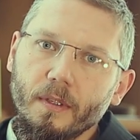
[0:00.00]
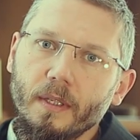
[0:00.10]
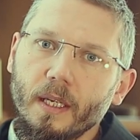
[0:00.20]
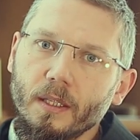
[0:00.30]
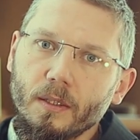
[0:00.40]

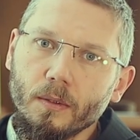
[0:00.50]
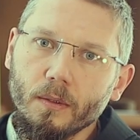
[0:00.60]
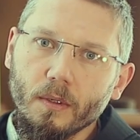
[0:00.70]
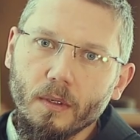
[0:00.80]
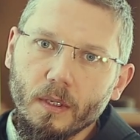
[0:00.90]
than
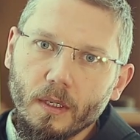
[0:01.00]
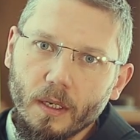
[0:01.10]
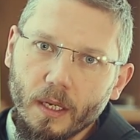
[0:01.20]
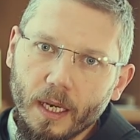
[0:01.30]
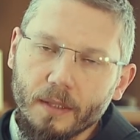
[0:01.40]
to
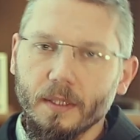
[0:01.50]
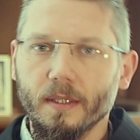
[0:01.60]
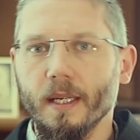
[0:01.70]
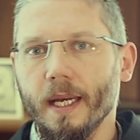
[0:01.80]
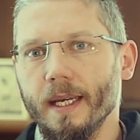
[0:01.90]

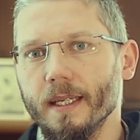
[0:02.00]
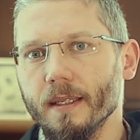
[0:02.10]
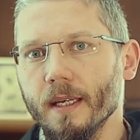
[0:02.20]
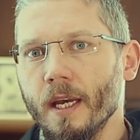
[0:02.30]
understand.